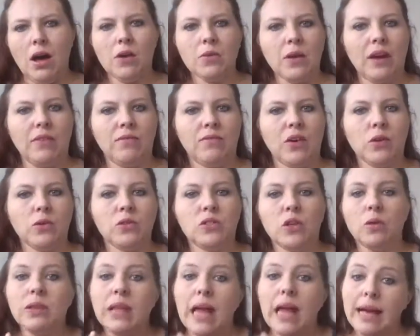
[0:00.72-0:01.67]
right, folks.
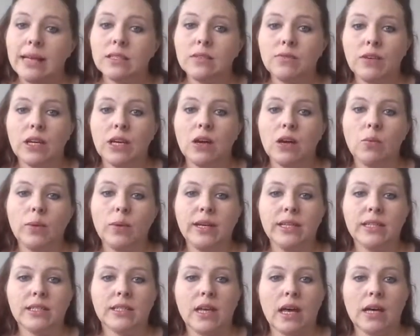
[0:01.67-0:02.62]
So last video, we
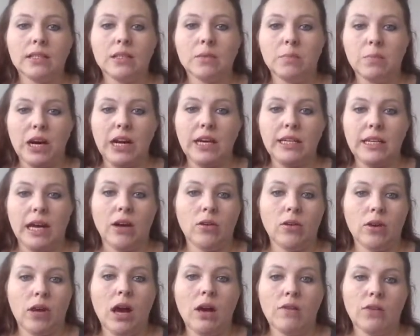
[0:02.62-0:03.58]
discussed the
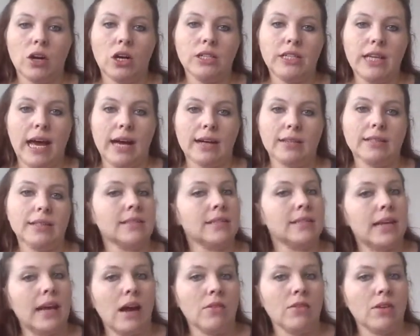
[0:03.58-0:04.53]
breakdown of our taxes
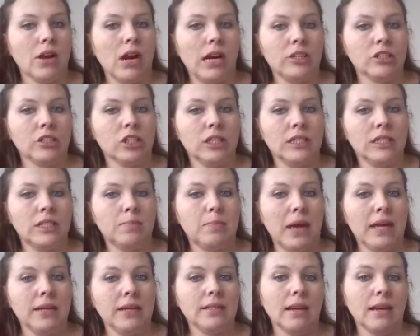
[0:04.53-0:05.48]
and how they're actually
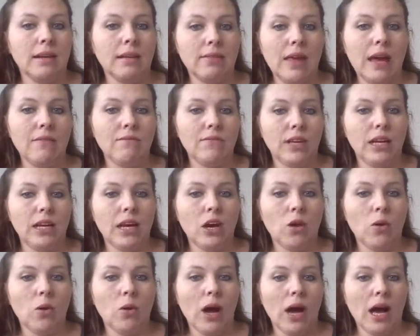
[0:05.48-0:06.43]
spent. And in that
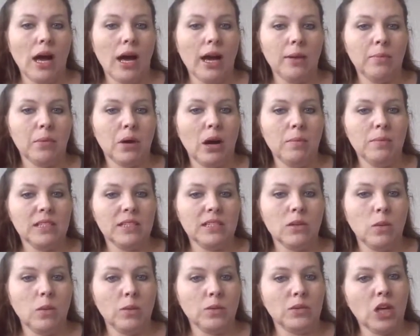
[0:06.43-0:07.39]
video, I promised
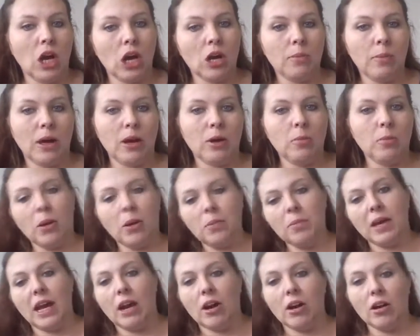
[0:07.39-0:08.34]
that we would talk about
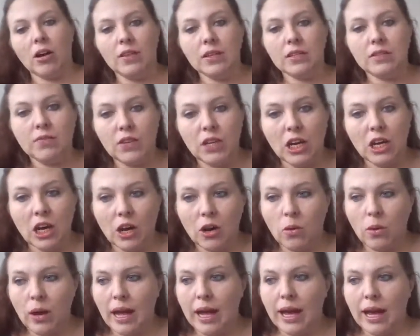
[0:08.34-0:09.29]
Obamacare in this
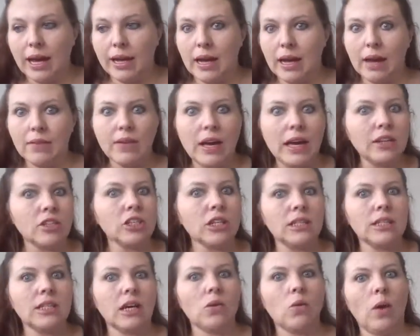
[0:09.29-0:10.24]
video. And I've
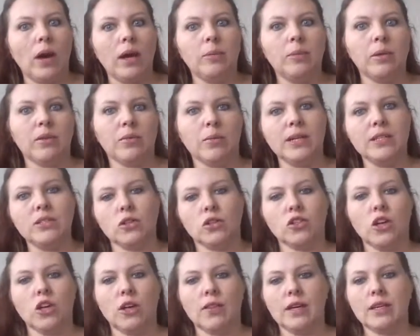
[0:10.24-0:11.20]
actually done quite a bit of
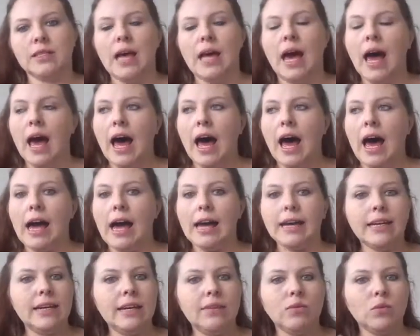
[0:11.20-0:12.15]
research on this. I
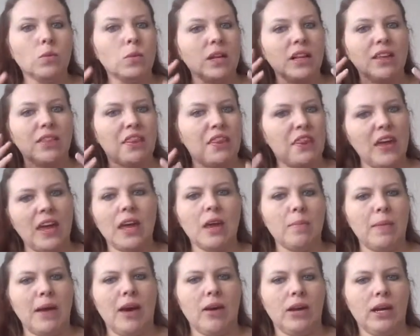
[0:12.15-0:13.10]
didn't even really think
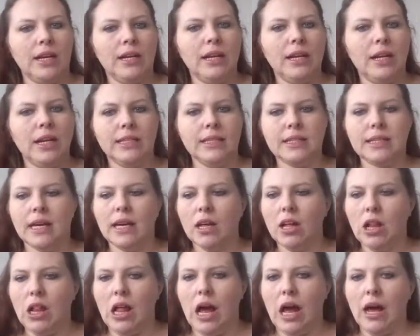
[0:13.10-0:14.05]
about it
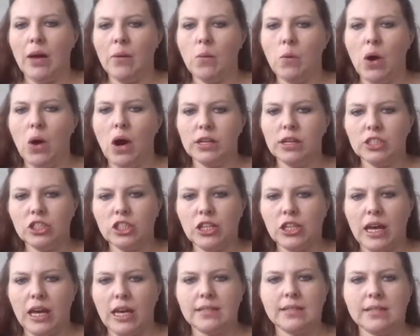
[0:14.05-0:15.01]
until I watched
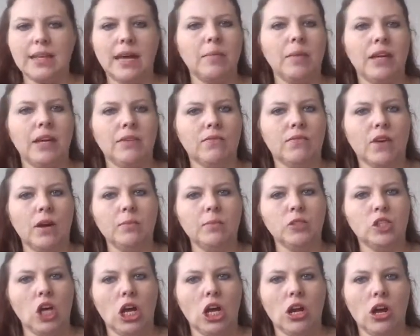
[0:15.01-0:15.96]
a segment from
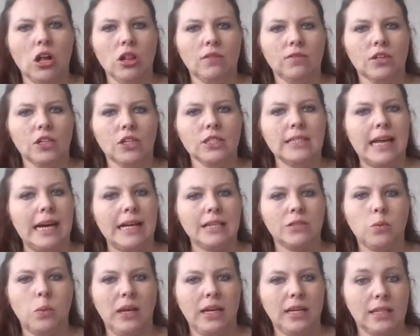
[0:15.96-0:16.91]
John Oliver's
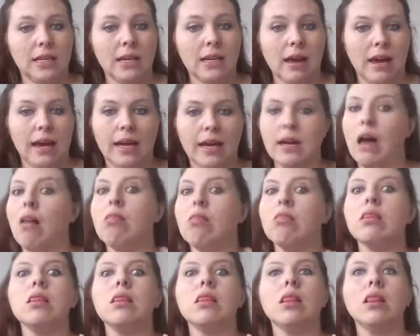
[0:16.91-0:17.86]
Last Week Tonight.
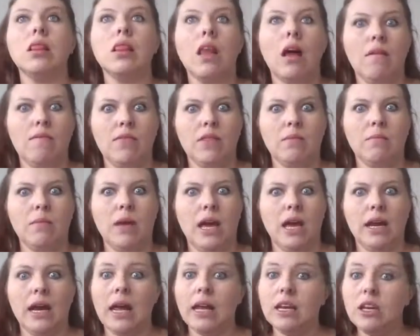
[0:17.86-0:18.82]
Love the
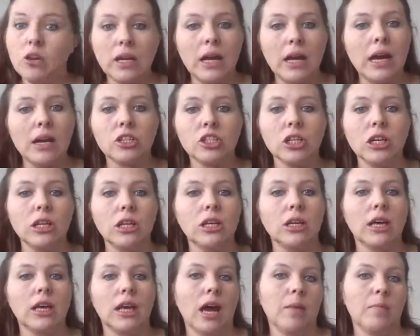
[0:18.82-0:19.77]
man. And you can actually
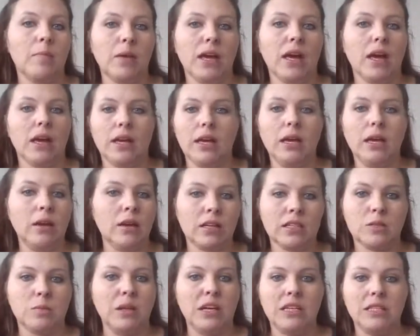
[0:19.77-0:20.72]
look it up. Uh, he
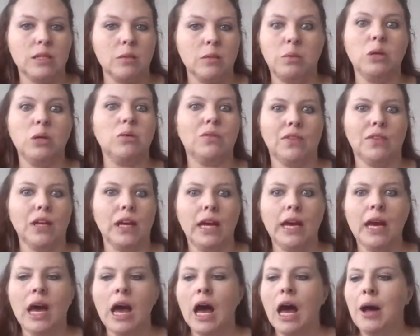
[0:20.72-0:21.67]
explains it beautifully.
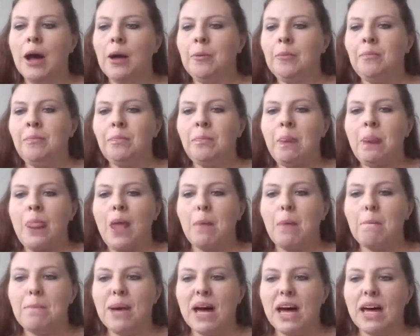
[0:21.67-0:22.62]

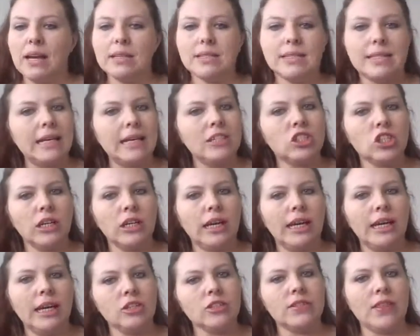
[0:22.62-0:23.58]
But essentially,
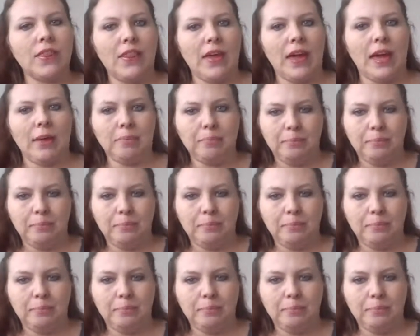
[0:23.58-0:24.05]
here's the thing.